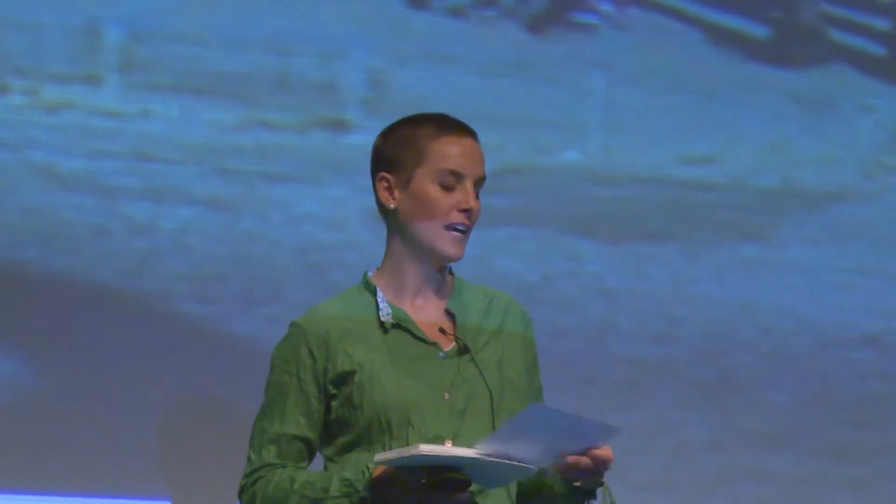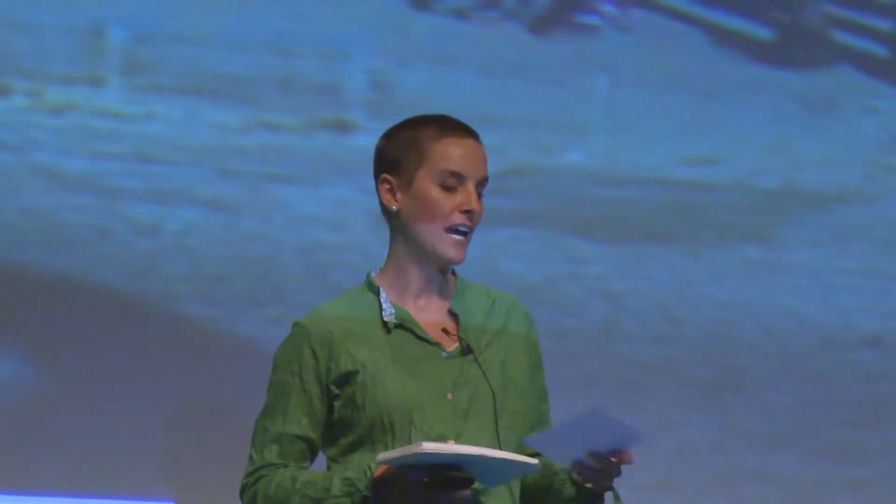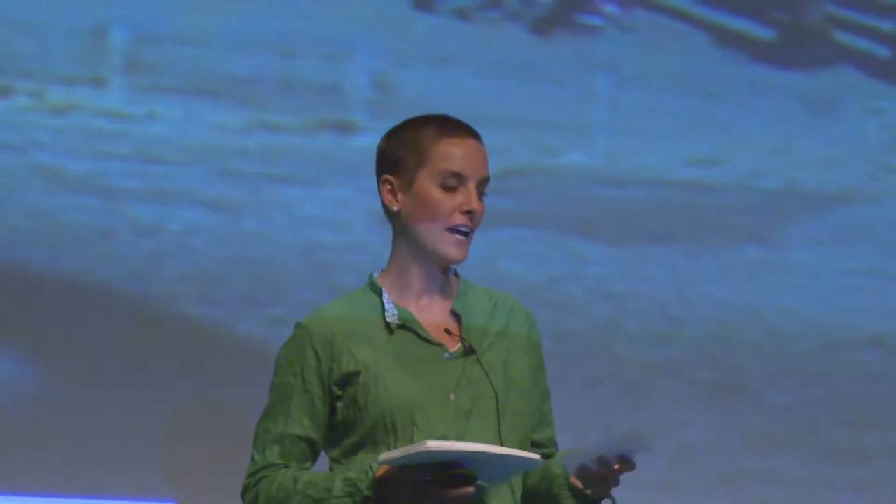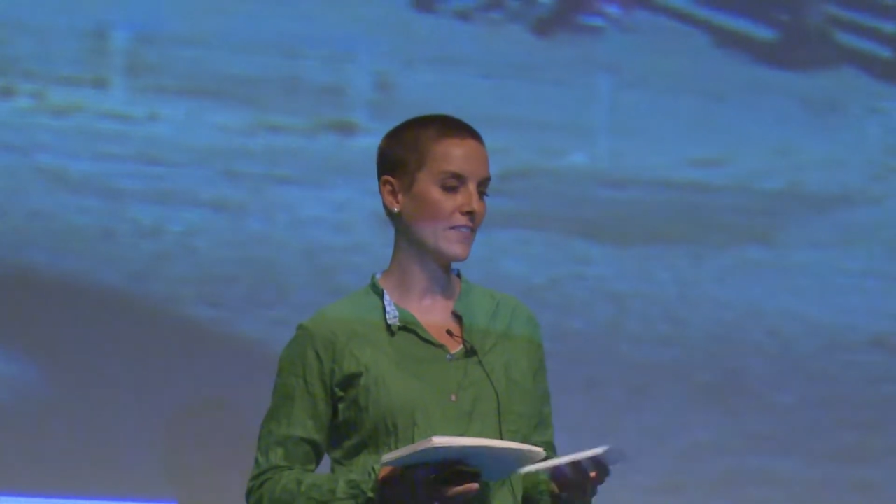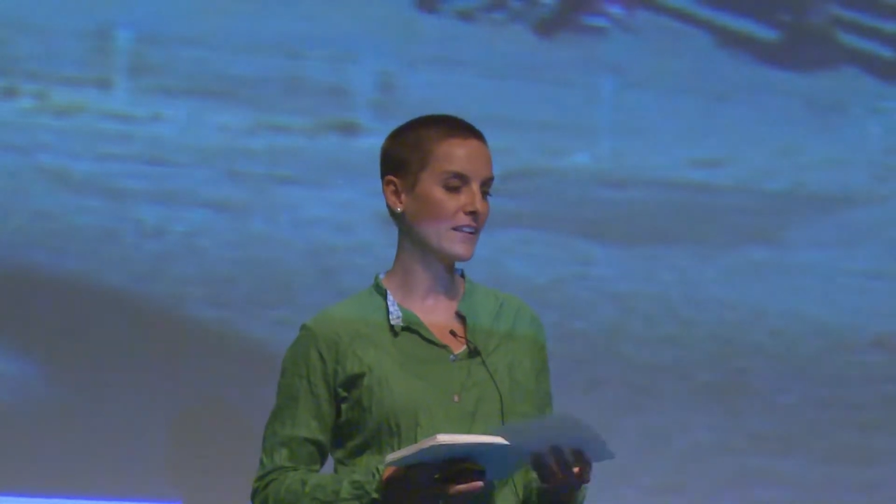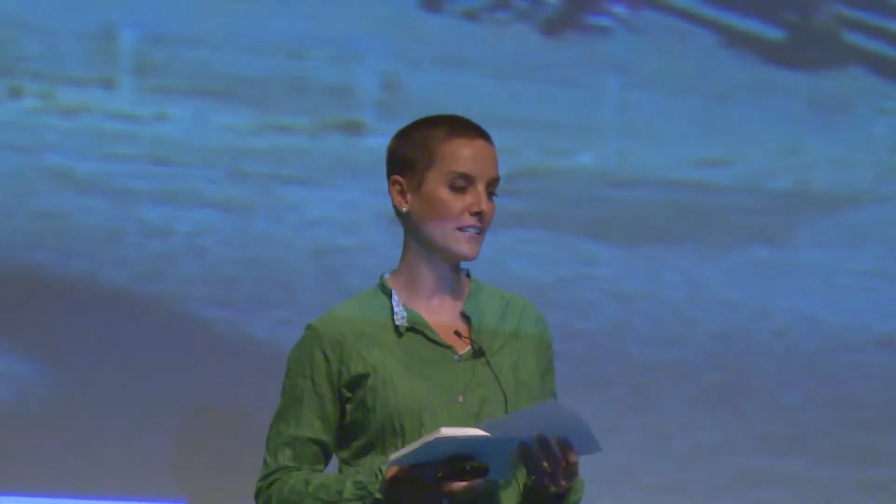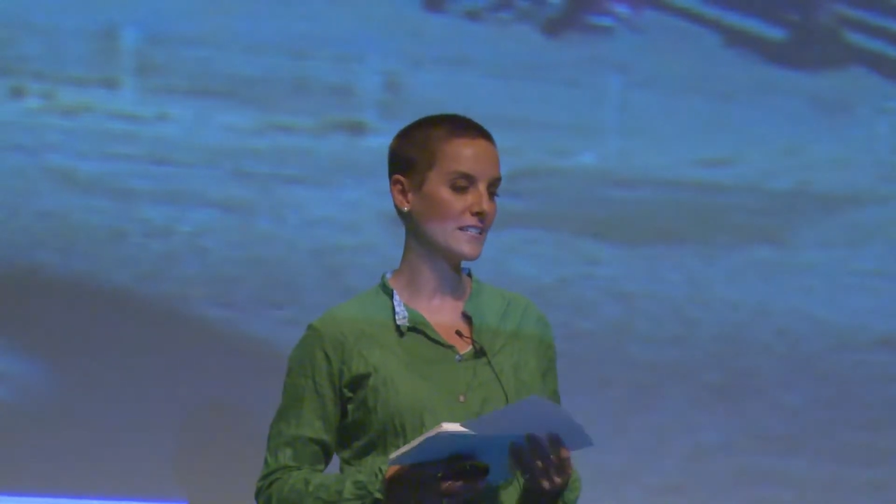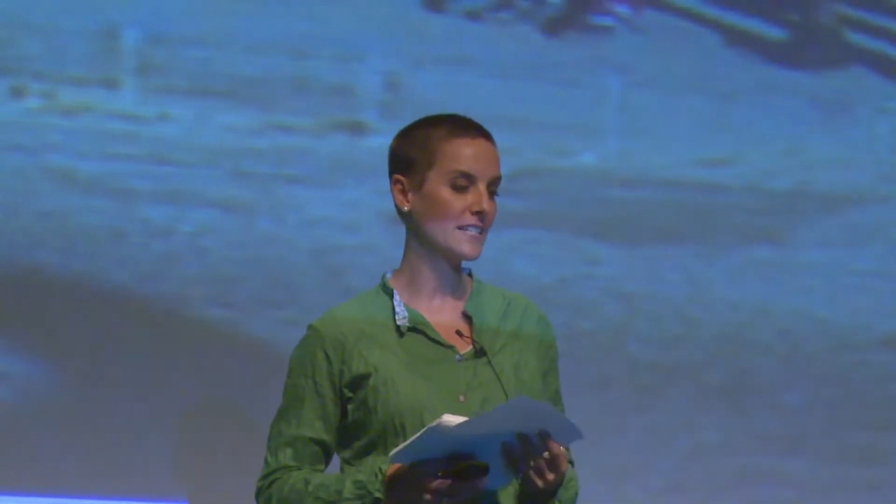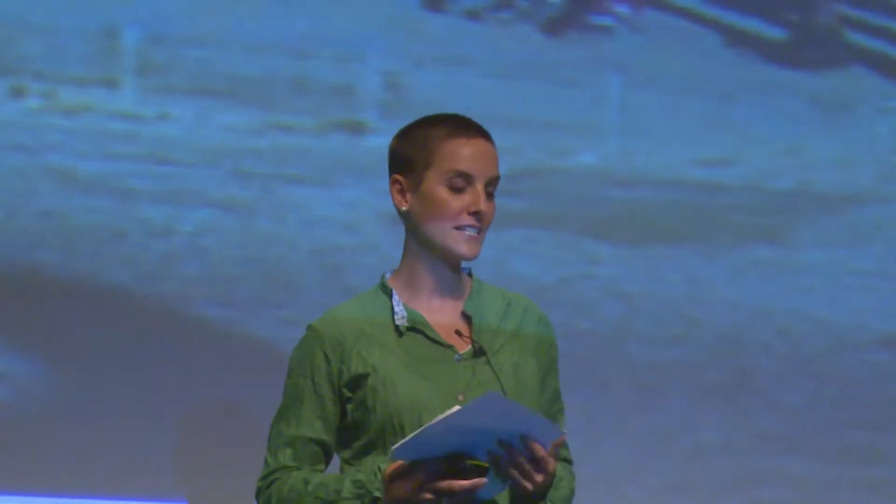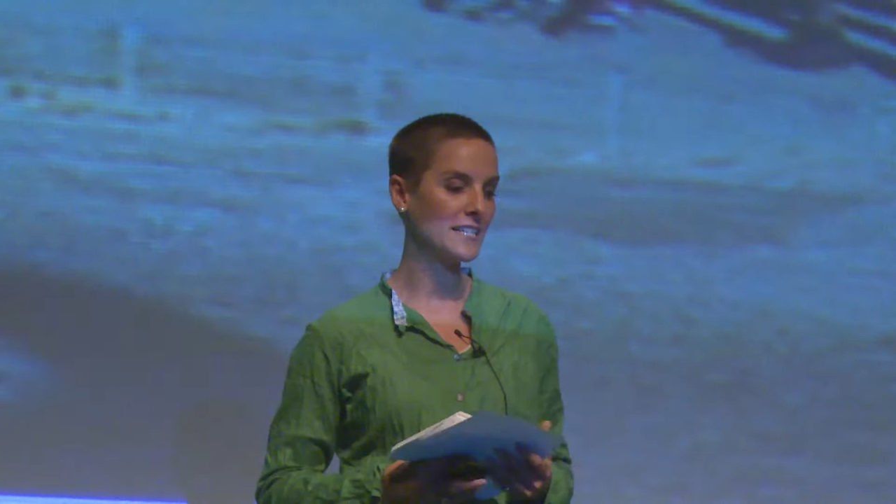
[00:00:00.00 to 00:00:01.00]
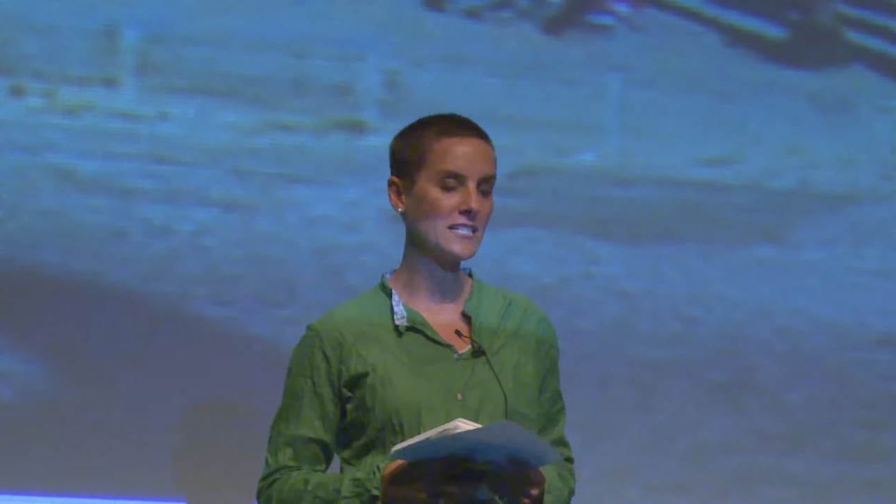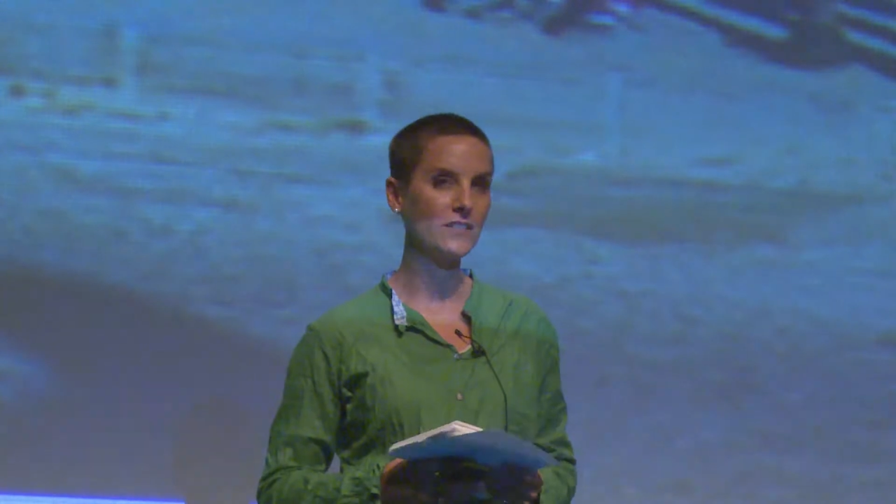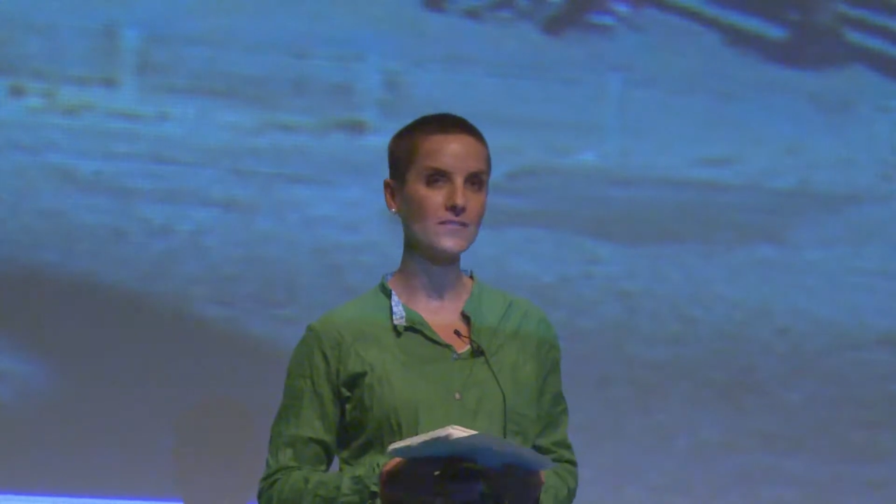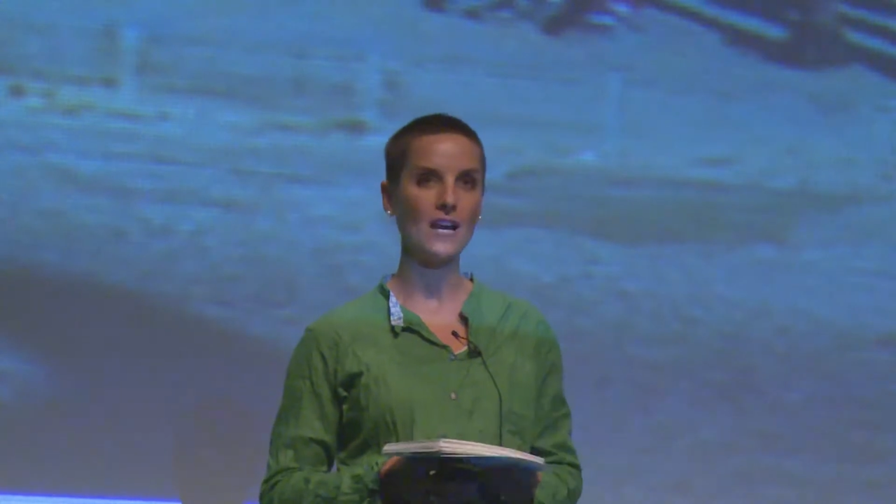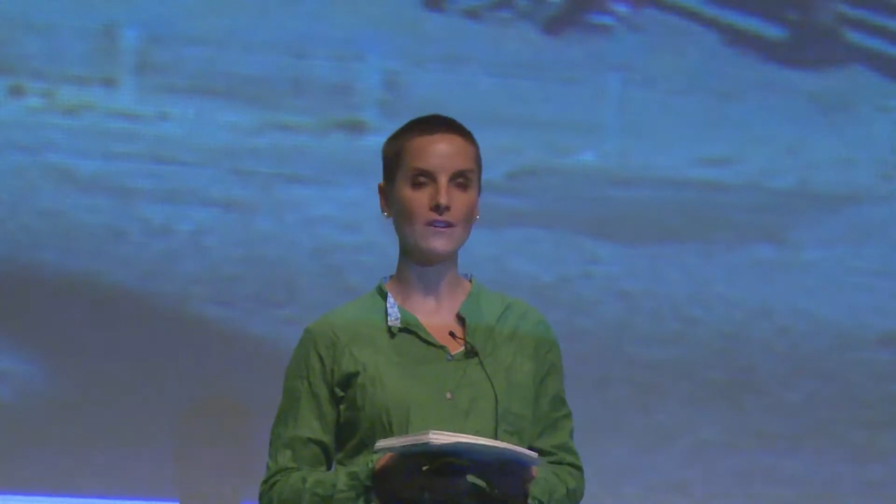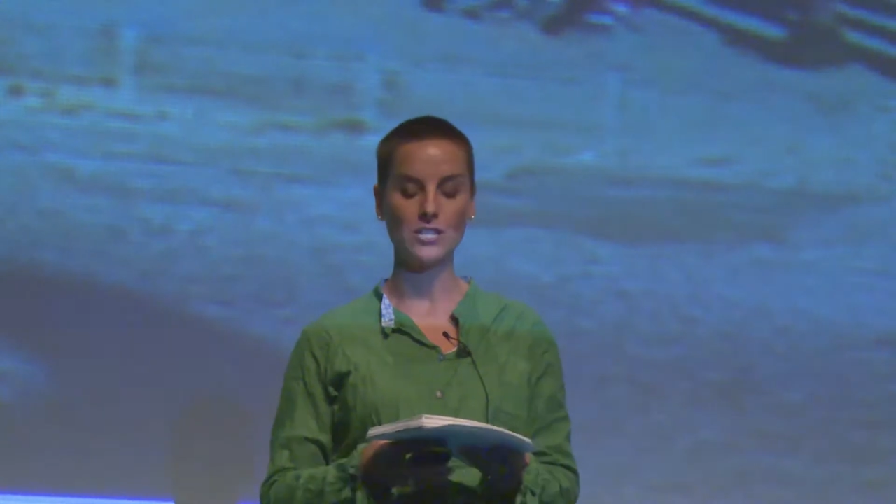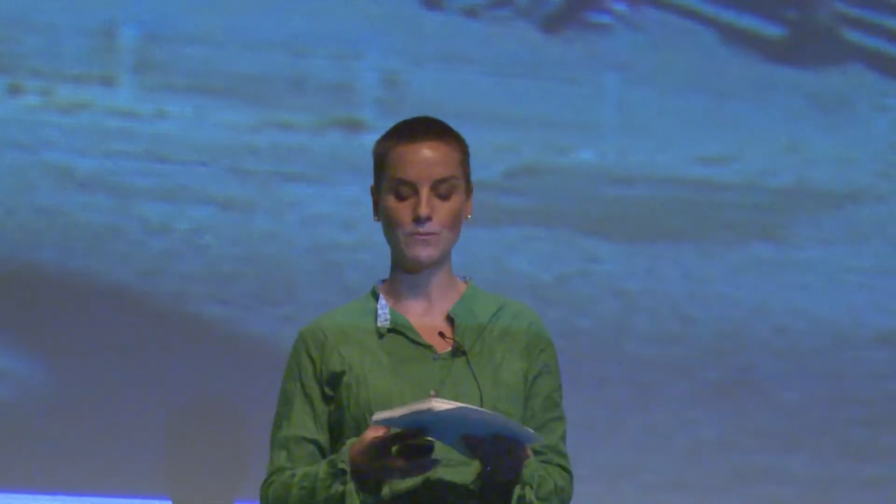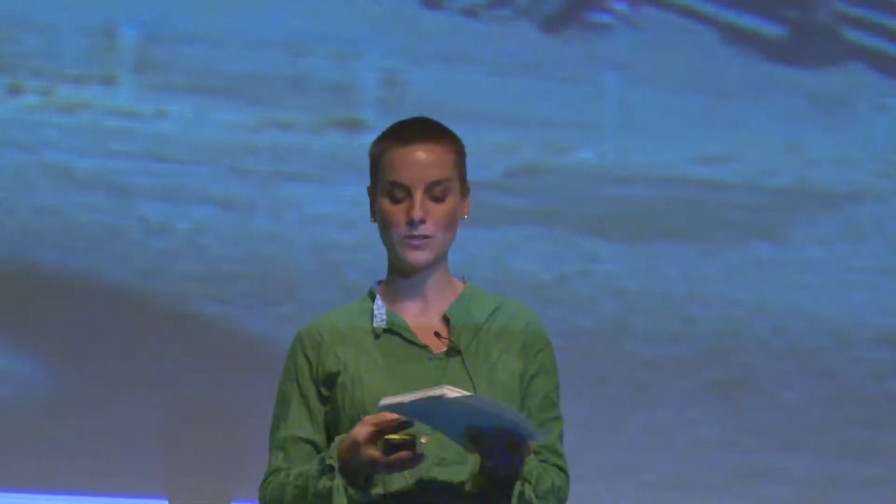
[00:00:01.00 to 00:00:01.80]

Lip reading: And the success of township